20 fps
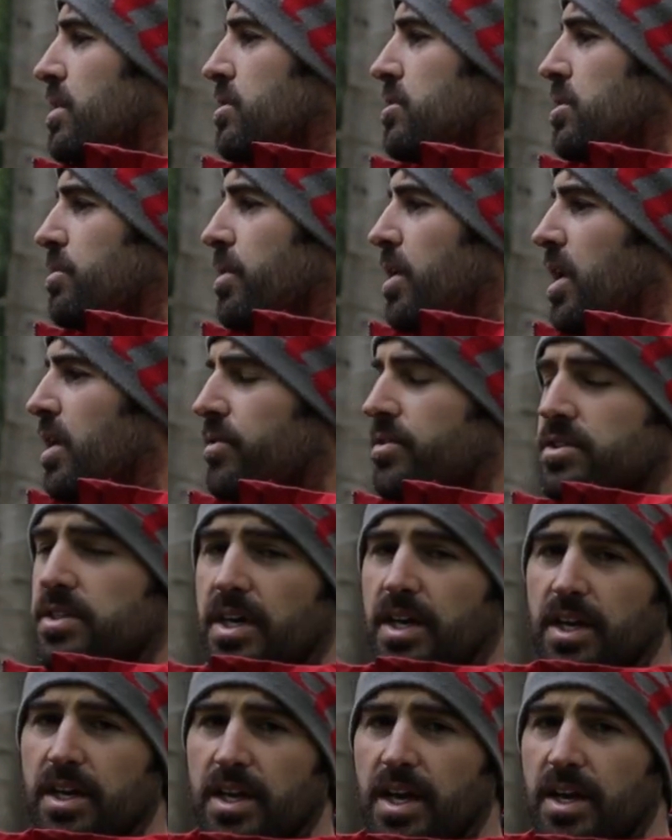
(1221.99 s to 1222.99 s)
So I'm half a
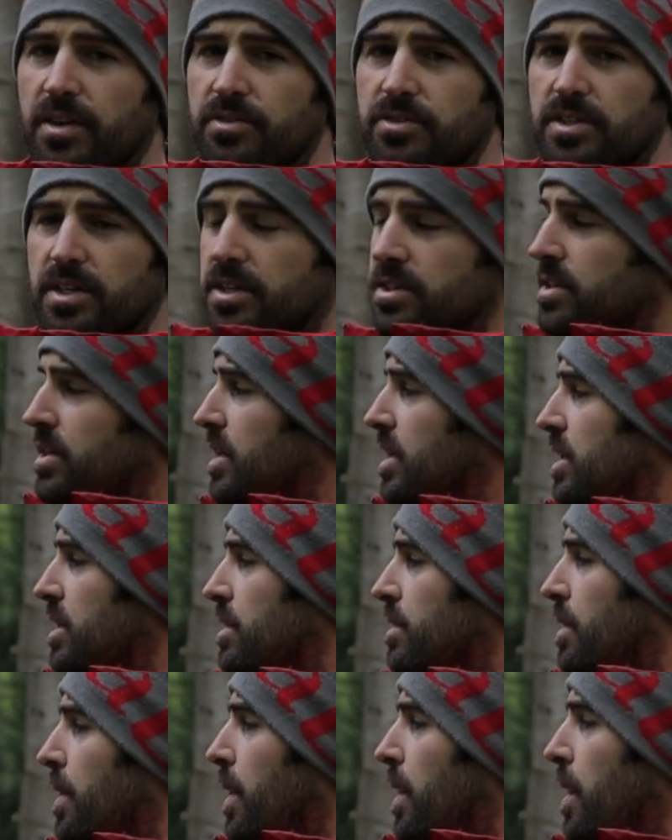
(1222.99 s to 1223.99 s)
second, f16.
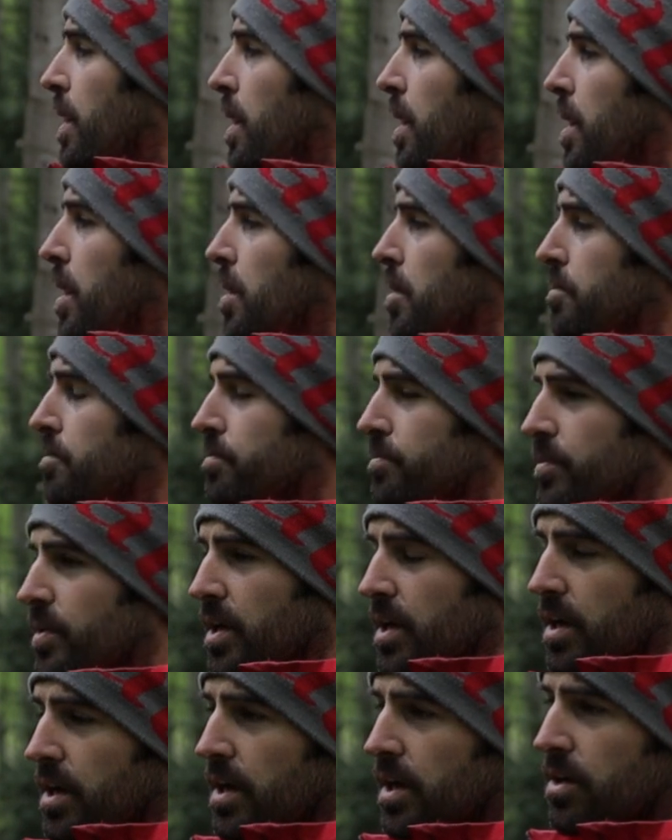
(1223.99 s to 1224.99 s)

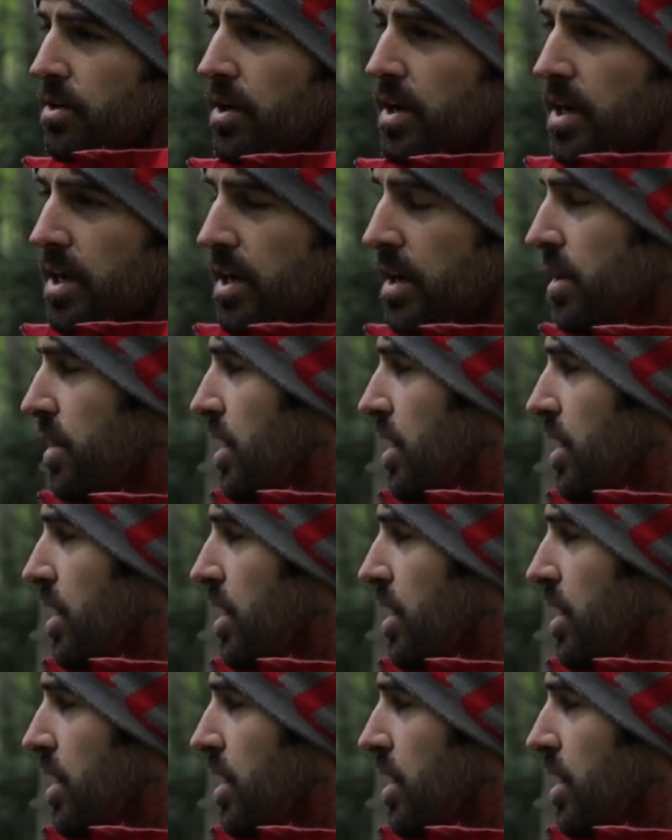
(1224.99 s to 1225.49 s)
I've got a